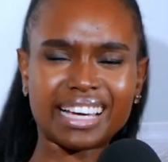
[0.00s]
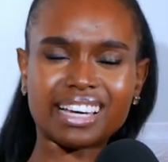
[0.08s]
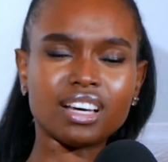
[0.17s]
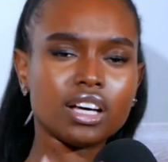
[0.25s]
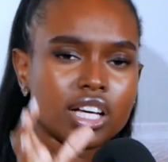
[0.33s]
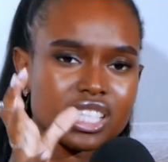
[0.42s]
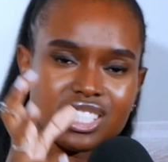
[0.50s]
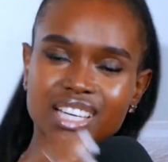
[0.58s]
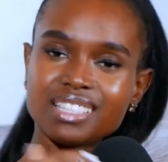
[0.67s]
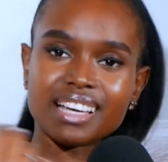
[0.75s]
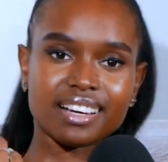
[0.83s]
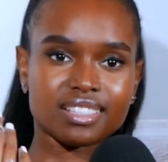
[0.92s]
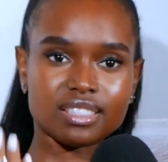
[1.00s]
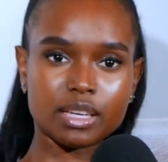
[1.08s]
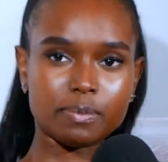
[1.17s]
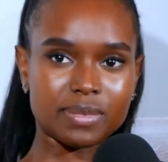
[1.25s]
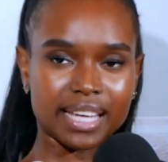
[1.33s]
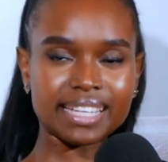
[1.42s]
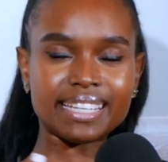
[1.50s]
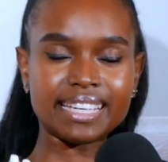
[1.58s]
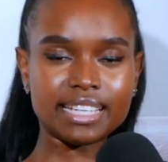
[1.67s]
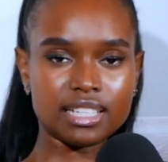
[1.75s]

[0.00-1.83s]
Like just accept that it